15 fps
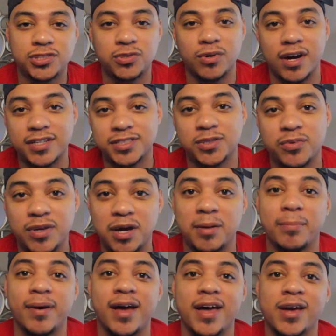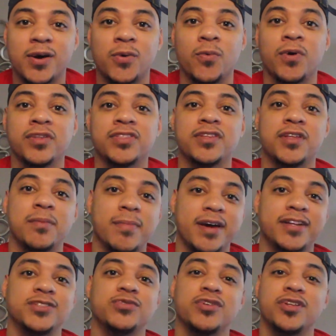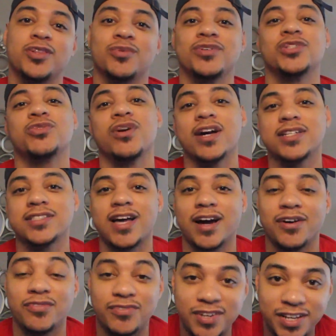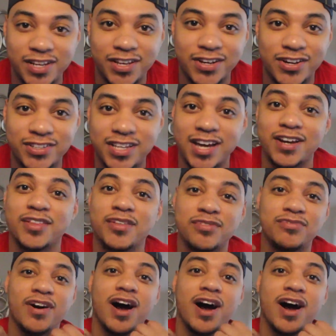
2 We are back with another Madden 23 Trash Talker video. Y'all know the